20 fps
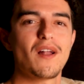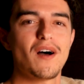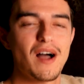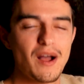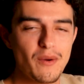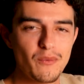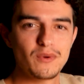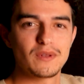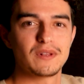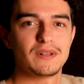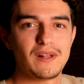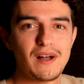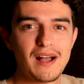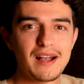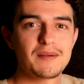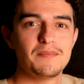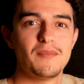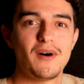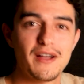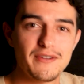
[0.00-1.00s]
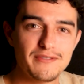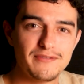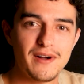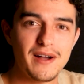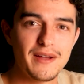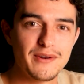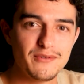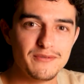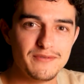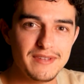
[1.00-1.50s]
I would like my
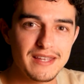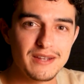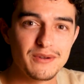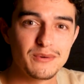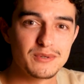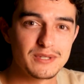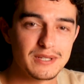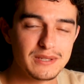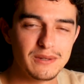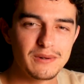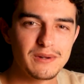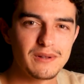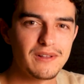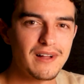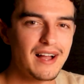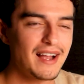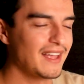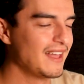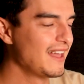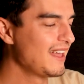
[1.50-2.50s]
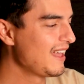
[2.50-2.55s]
final vehicle to look like.